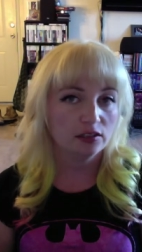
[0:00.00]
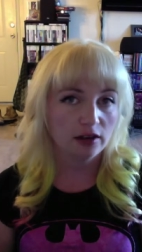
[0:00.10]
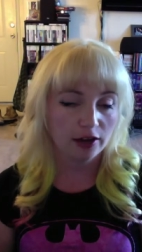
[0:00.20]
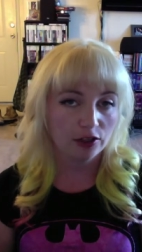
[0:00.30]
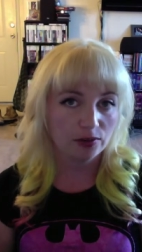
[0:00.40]

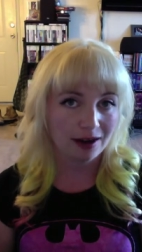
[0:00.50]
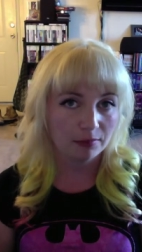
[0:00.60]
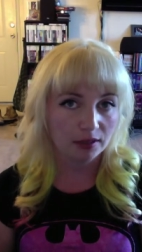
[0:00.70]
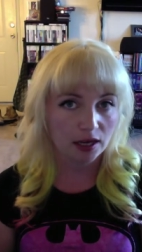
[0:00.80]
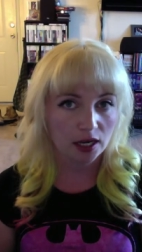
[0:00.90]
how to do
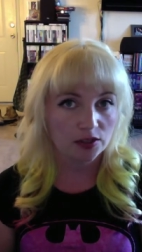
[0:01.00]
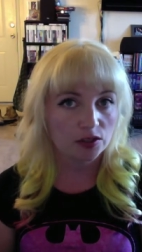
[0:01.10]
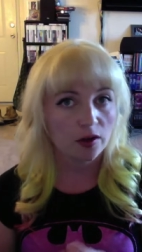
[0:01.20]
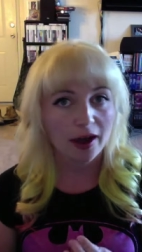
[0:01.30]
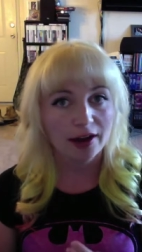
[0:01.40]
appliques,
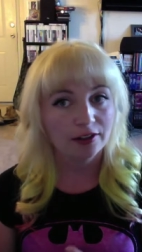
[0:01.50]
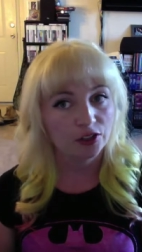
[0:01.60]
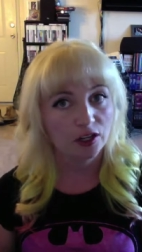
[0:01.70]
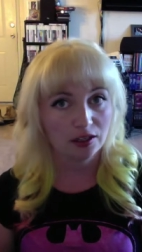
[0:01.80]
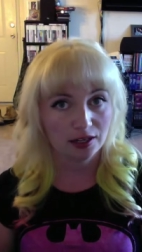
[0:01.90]
go ahead and
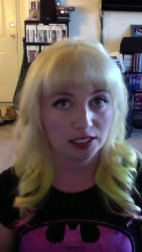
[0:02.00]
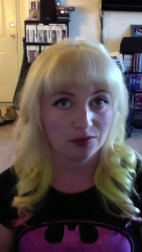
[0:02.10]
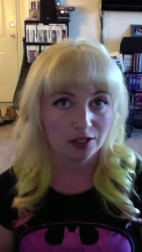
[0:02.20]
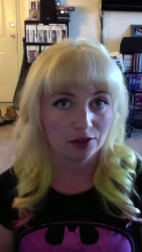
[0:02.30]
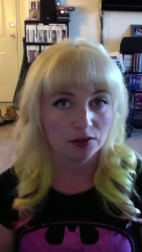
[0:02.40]
look at the next
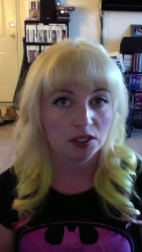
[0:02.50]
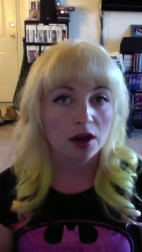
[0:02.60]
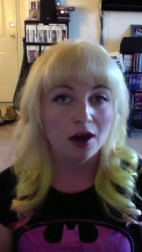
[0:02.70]
videos.